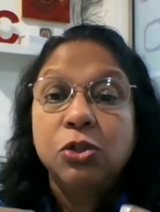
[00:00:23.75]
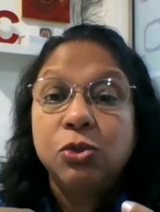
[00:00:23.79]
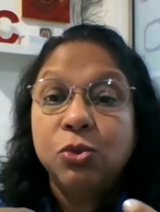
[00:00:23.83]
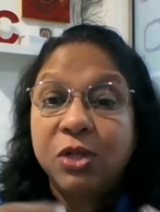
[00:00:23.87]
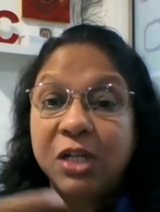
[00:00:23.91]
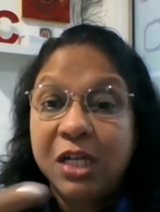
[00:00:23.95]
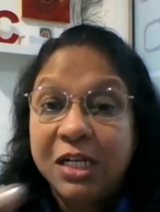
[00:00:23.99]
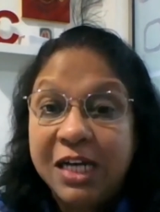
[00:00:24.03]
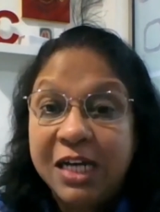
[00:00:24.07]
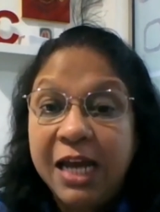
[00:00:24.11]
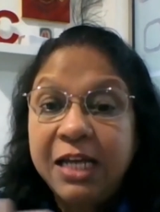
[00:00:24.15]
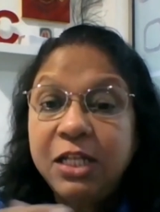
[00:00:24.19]
to
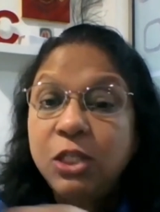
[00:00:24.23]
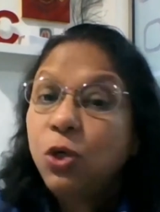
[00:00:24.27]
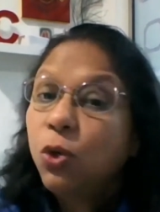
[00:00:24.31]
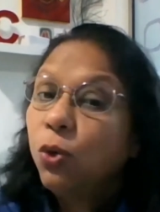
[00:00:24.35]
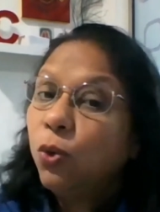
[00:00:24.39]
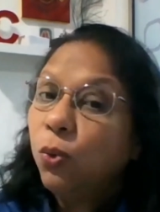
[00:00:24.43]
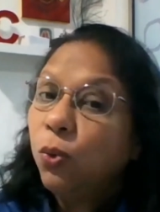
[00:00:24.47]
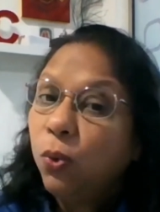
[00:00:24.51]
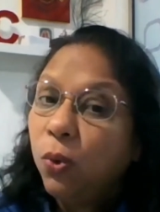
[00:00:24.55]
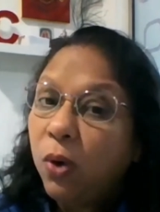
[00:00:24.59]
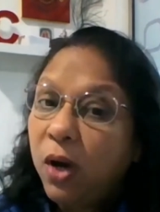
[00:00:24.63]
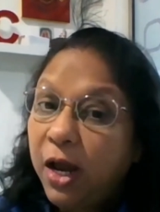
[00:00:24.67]
connect
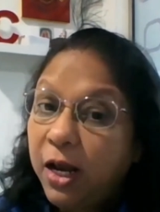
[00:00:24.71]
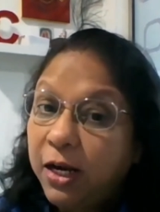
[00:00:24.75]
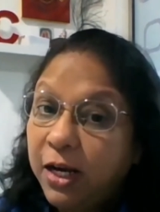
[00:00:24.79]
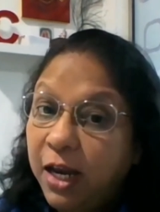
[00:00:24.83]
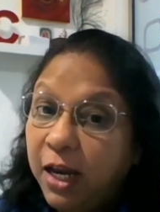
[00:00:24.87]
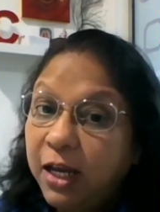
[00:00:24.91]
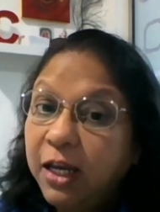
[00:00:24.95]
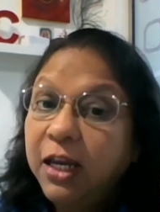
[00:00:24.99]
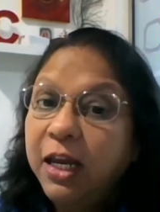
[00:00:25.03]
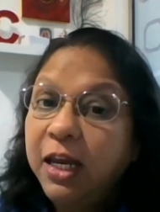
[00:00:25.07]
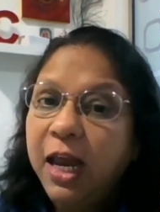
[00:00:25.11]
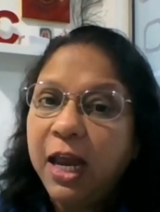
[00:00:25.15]

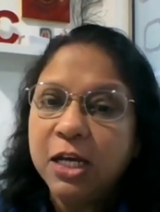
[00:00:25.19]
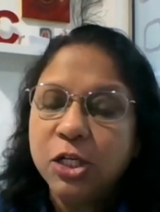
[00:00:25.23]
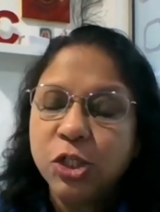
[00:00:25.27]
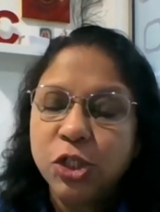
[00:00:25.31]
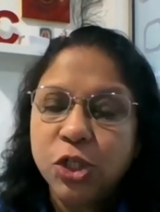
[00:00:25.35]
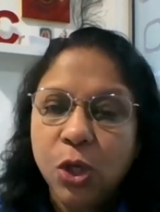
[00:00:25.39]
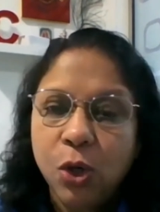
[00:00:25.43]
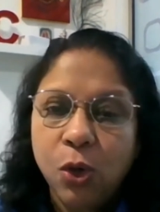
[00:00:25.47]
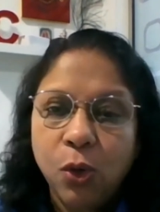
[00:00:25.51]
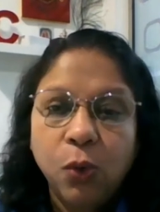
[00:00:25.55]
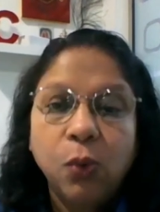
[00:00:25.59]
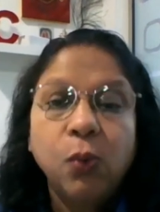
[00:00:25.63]
and
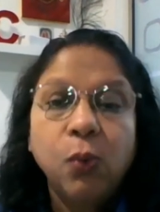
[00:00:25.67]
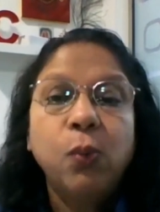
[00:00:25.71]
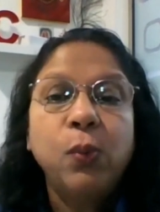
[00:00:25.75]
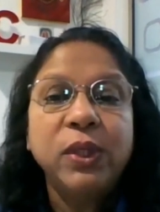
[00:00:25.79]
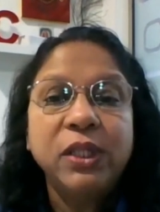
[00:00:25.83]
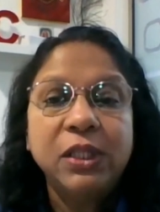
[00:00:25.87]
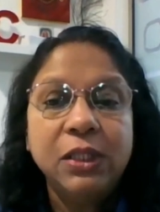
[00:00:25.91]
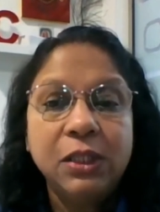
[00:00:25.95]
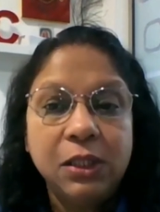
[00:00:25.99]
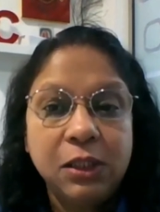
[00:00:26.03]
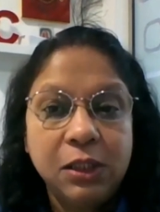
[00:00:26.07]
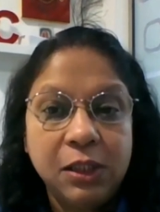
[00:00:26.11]
engage
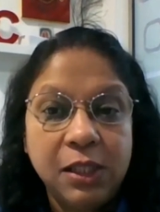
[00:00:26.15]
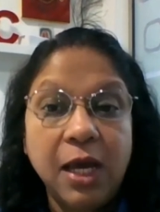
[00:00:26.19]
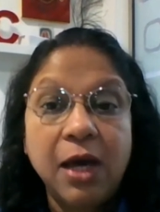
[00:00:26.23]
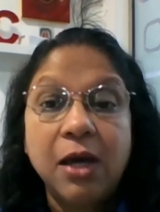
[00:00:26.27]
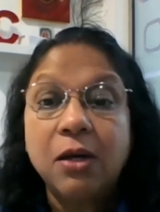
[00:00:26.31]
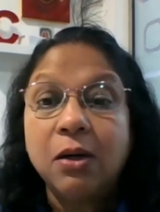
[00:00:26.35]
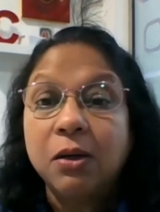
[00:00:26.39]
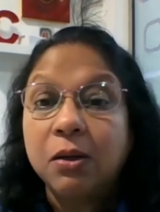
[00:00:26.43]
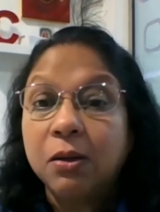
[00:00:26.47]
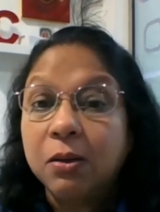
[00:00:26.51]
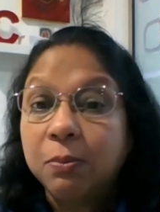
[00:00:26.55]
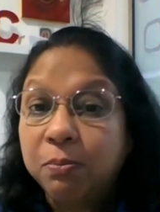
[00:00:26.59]
with
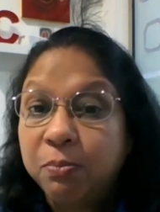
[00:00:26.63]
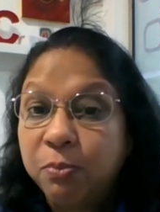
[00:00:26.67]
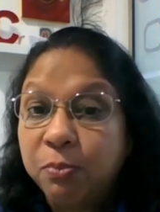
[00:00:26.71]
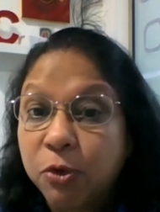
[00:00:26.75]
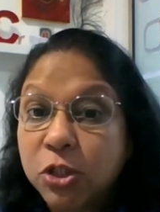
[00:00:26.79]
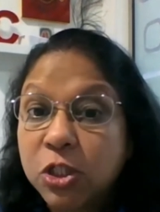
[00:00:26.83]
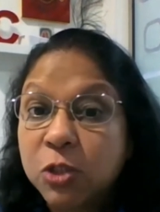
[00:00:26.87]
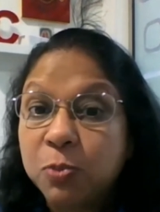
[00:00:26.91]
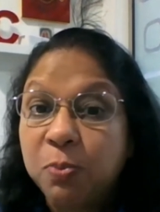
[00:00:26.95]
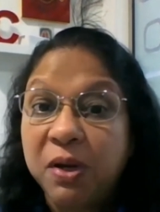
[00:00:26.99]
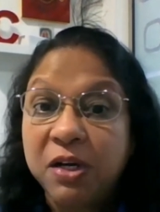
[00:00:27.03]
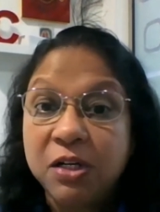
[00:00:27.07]
their
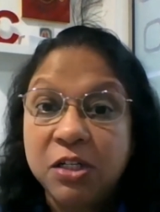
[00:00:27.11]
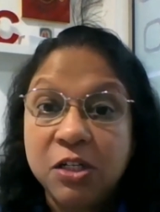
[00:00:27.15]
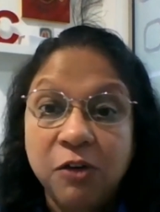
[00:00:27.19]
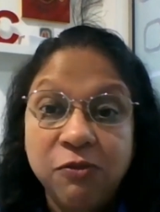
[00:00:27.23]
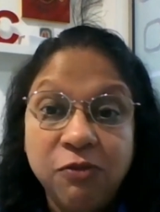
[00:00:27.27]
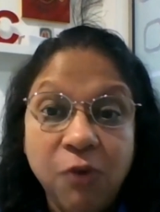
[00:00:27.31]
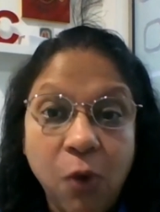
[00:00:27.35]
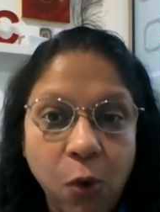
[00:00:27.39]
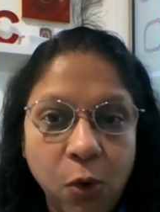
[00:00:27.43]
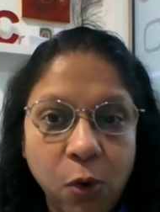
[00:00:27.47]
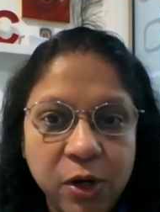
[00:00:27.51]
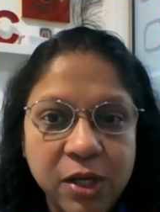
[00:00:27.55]

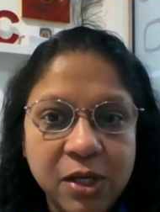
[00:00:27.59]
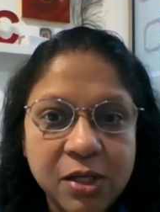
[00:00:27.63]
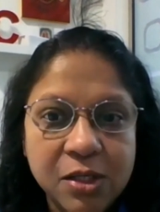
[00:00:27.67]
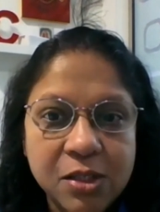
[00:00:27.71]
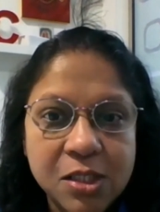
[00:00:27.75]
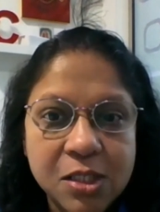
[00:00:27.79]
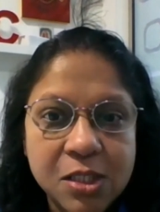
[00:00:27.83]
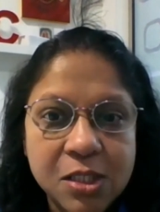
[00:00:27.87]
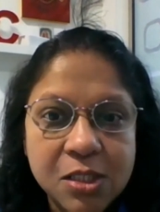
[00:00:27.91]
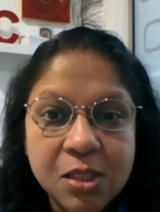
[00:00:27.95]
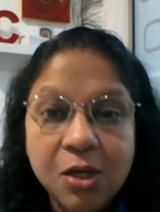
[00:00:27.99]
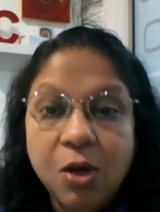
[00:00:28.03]
prospective
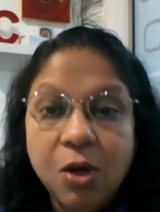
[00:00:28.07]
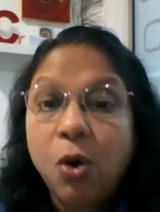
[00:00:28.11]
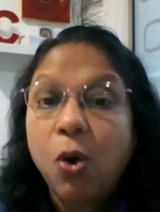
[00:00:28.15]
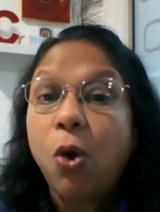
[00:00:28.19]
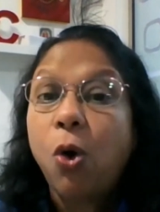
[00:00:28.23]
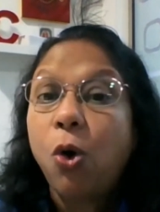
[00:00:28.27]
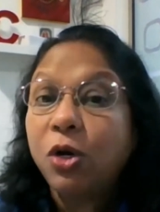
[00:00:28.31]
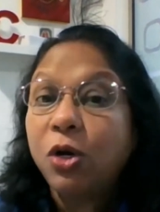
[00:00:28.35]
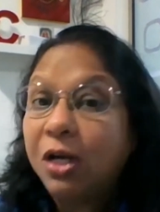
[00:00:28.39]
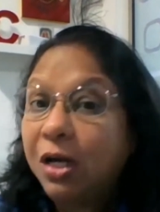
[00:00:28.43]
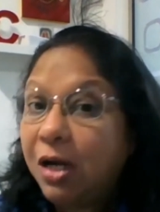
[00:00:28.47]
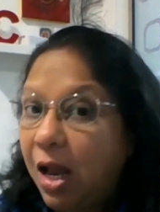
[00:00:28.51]
audience
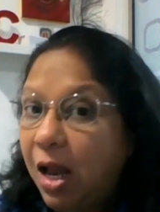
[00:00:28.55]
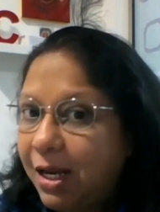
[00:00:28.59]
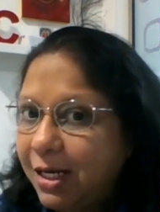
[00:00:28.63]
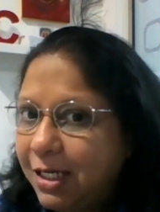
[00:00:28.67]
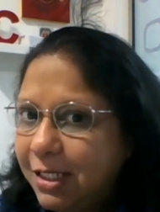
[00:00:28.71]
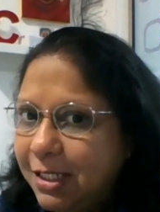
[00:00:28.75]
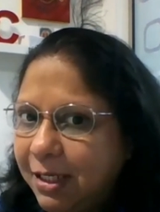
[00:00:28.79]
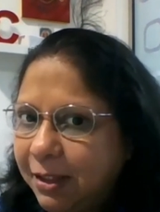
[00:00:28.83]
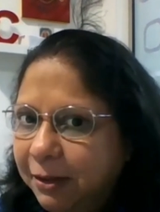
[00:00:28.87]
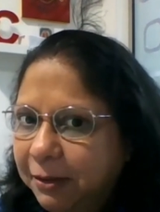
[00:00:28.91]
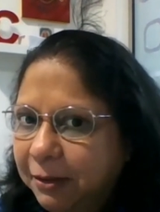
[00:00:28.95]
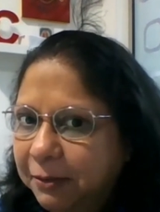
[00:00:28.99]
or
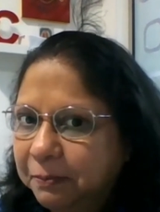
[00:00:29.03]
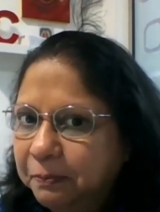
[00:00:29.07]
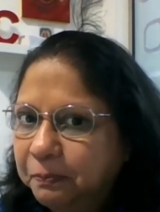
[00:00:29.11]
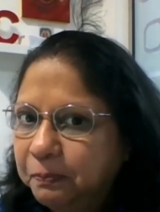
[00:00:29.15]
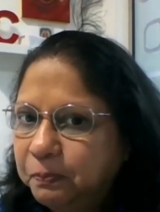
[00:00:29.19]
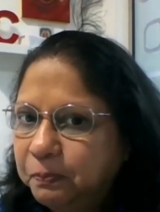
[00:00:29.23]
clientele.